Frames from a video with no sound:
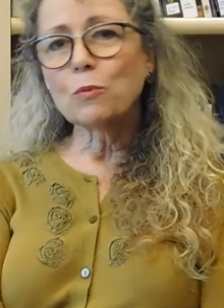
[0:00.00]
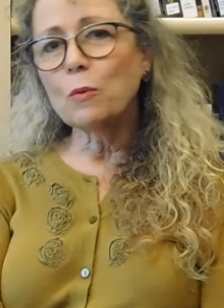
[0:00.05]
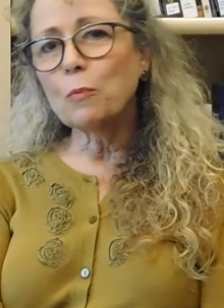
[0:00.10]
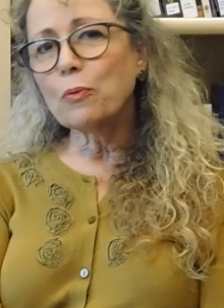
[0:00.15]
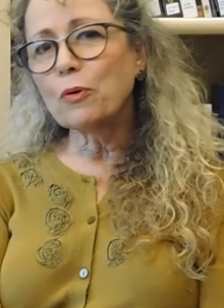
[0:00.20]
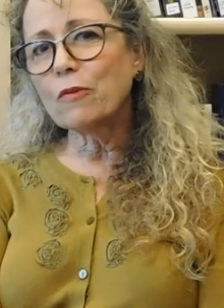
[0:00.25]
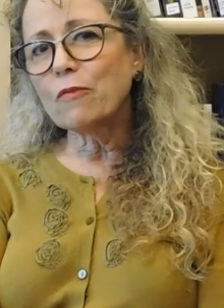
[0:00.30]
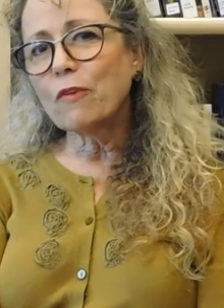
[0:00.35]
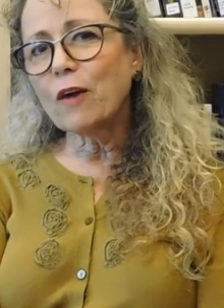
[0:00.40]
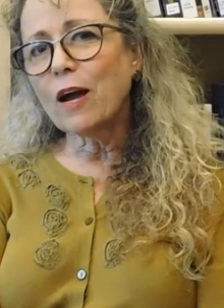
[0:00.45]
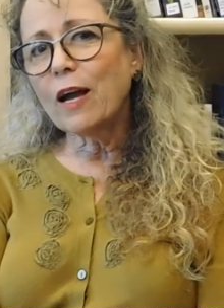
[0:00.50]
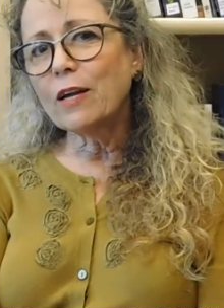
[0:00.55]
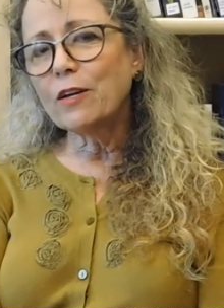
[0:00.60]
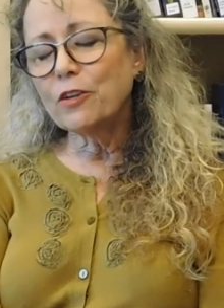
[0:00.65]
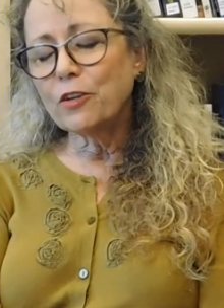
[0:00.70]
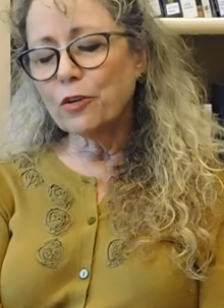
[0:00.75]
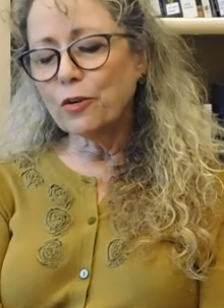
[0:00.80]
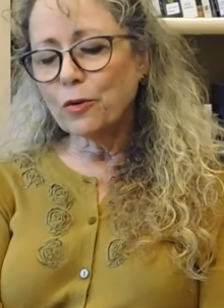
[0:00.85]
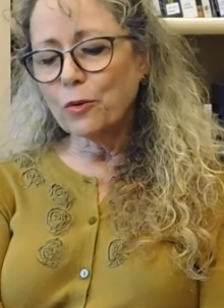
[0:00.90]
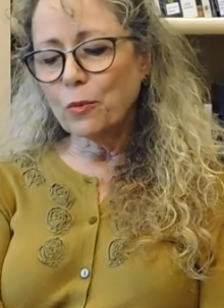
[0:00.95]
will provide
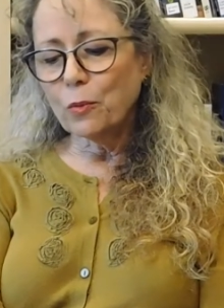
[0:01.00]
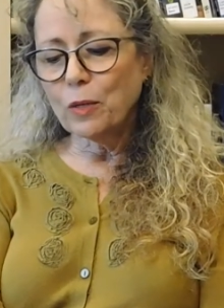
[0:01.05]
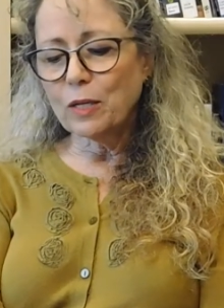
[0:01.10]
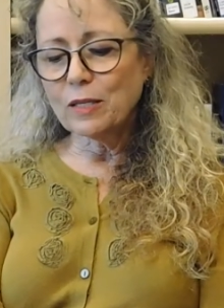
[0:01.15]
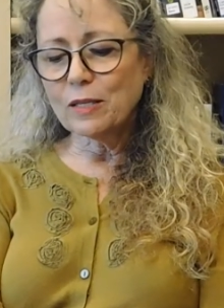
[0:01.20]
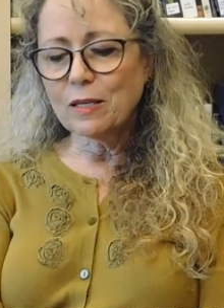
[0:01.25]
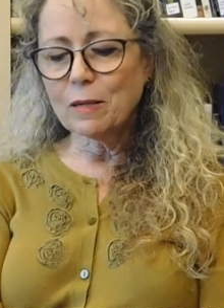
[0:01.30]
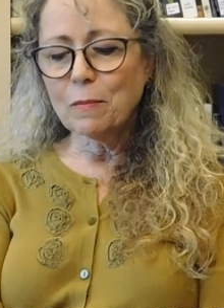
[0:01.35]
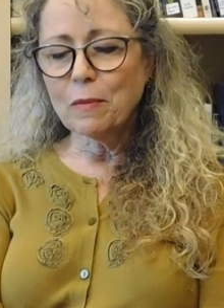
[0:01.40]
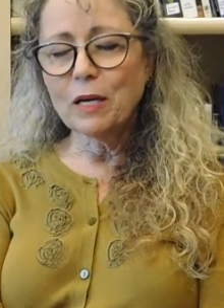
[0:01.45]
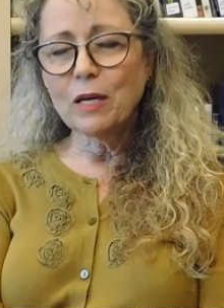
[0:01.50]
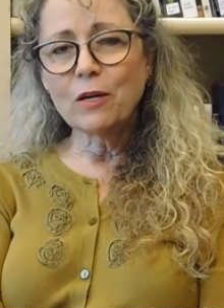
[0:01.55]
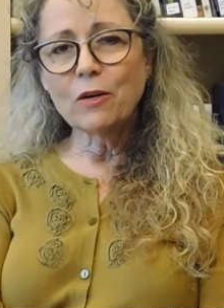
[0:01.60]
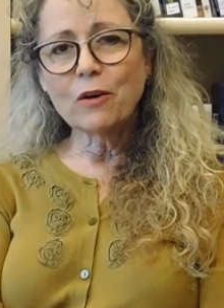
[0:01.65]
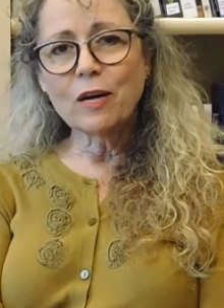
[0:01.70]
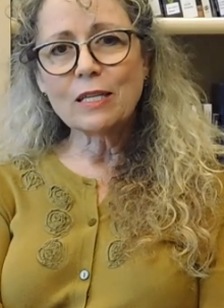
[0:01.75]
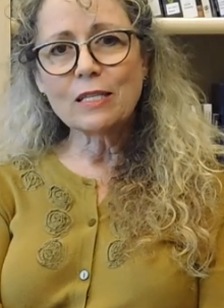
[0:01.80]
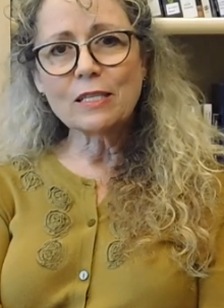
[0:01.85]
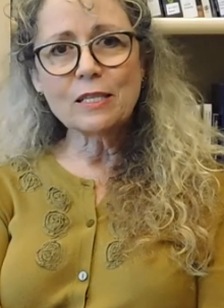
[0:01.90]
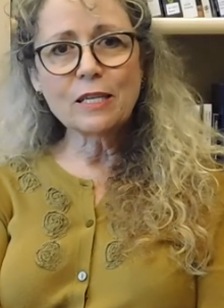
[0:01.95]
you with some
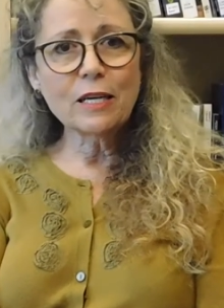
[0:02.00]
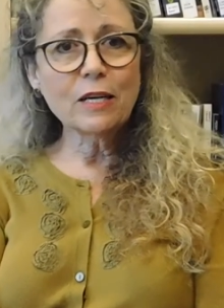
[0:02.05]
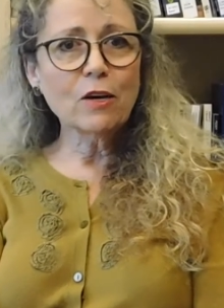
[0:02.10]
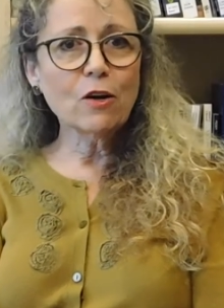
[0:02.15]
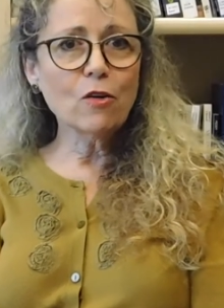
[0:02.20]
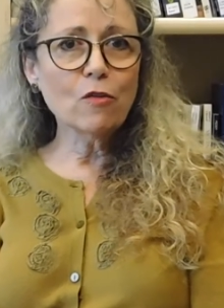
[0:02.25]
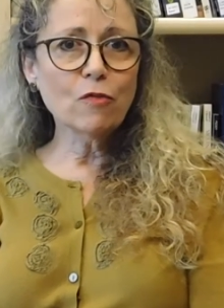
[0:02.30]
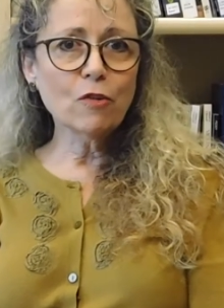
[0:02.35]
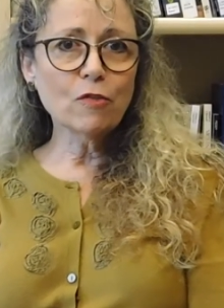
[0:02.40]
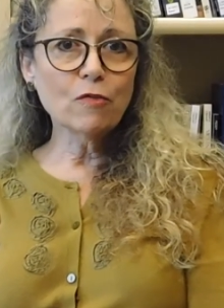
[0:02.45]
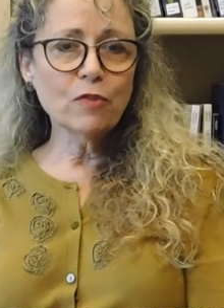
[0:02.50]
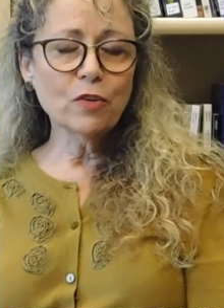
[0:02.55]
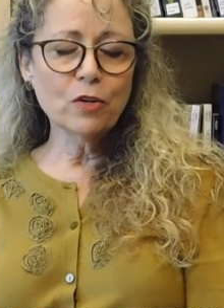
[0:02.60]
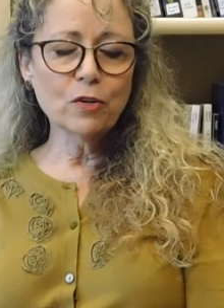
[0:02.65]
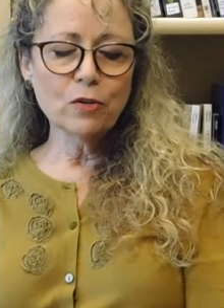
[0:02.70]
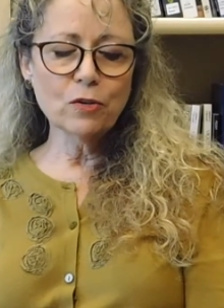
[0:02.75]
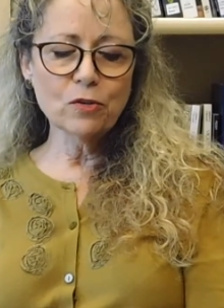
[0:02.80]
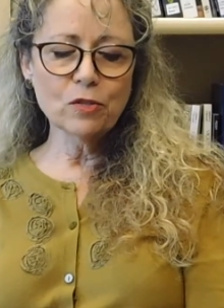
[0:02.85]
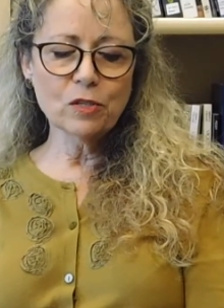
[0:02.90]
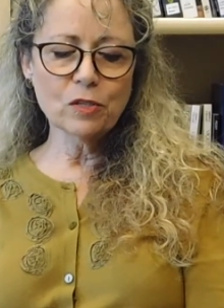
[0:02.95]
interesting
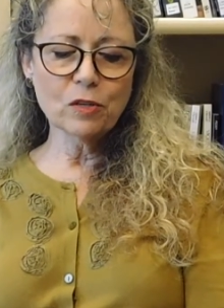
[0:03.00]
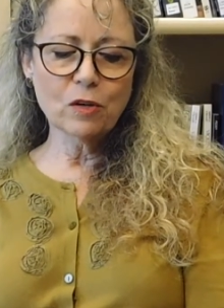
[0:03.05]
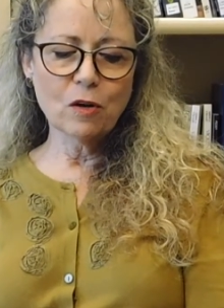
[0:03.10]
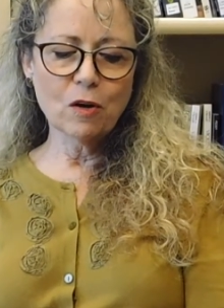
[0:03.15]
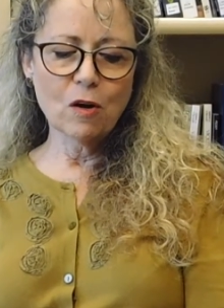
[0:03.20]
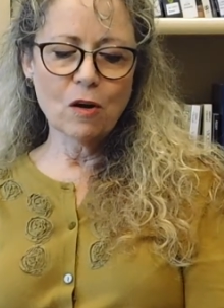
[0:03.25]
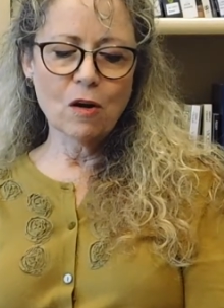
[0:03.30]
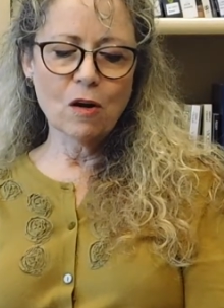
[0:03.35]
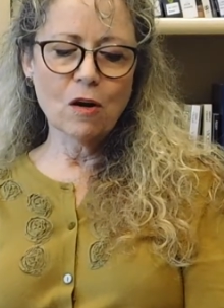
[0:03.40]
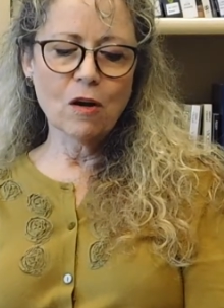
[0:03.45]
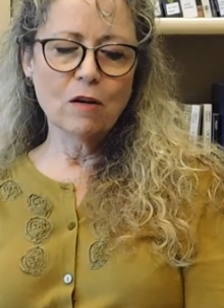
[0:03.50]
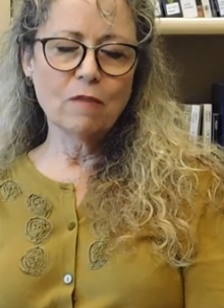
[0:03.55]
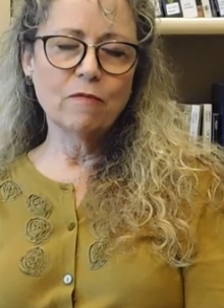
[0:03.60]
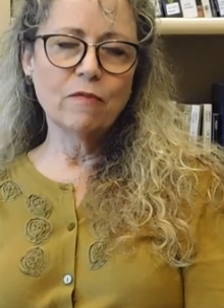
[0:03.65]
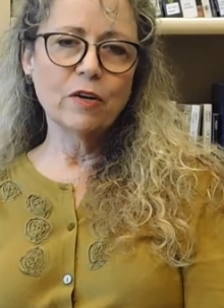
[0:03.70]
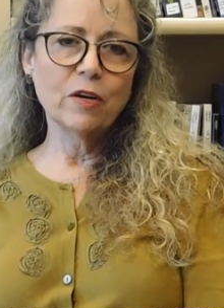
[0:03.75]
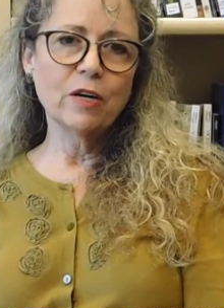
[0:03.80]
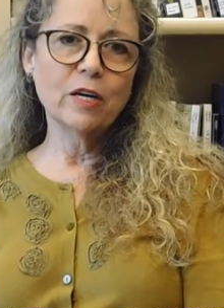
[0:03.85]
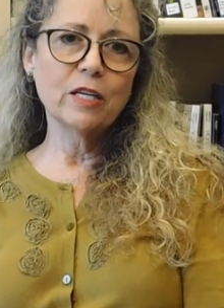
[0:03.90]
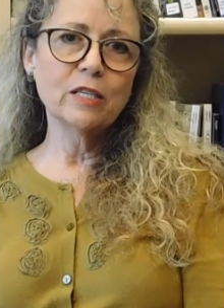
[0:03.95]
overviews on
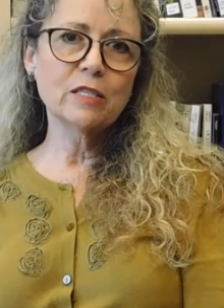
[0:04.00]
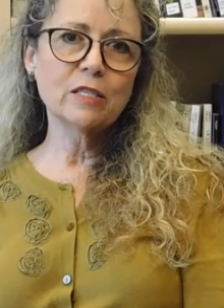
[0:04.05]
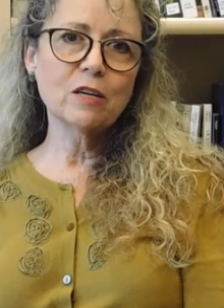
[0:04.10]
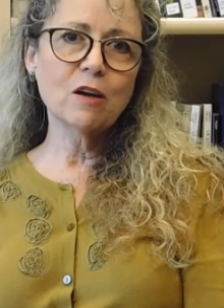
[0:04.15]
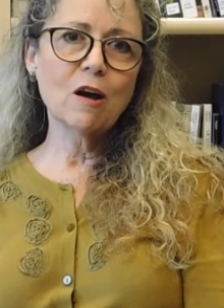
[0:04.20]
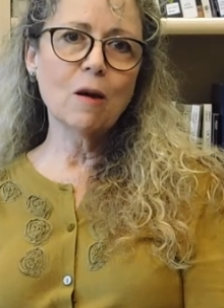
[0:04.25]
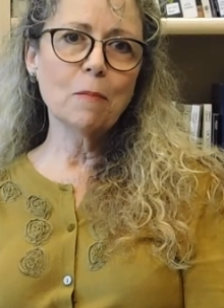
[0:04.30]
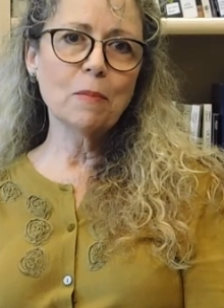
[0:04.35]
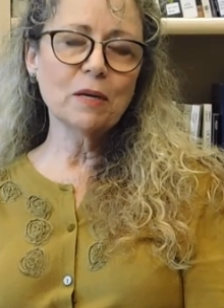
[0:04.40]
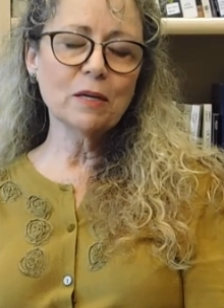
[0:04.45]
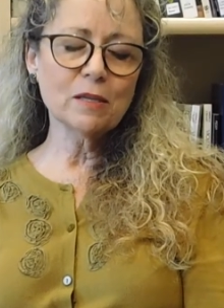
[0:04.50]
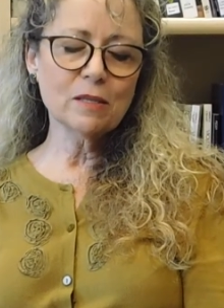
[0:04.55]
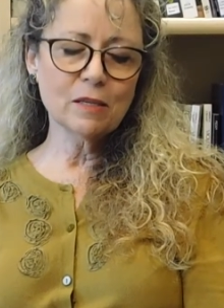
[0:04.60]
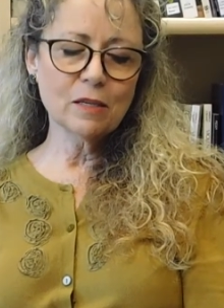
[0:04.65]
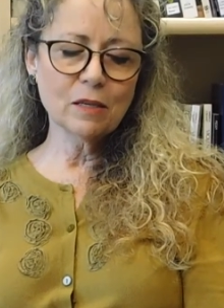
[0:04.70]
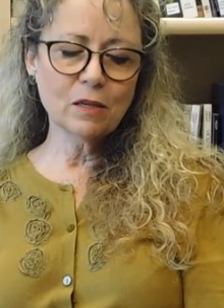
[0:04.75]
various topics,